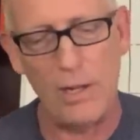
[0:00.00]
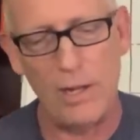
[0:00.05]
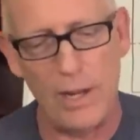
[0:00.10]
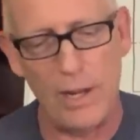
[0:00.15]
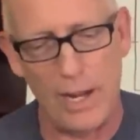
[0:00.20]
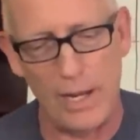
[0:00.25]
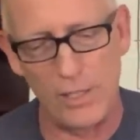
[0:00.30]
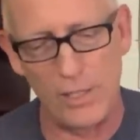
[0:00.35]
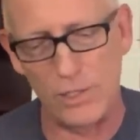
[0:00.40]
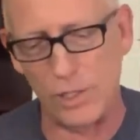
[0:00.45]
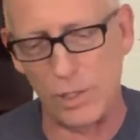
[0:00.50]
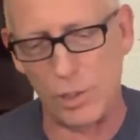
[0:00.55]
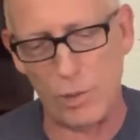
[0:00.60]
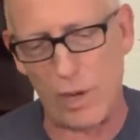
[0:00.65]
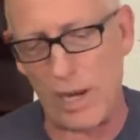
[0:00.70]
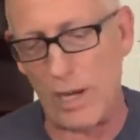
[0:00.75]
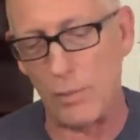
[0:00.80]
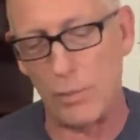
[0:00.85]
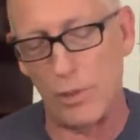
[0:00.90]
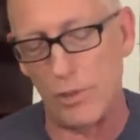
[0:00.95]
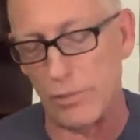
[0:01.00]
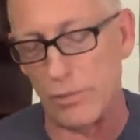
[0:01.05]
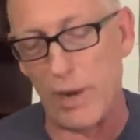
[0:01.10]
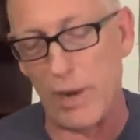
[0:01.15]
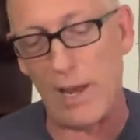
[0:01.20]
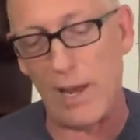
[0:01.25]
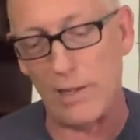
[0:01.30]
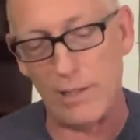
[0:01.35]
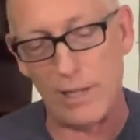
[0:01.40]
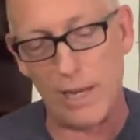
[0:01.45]
And it's a credible
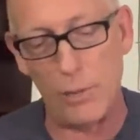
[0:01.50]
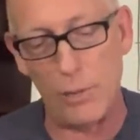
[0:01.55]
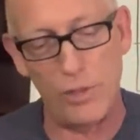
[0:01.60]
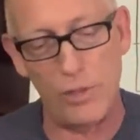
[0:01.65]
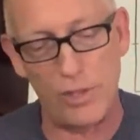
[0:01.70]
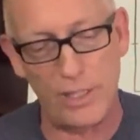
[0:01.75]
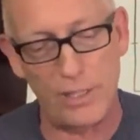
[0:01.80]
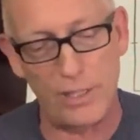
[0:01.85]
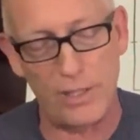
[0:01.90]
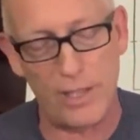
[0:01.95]
threat. I would think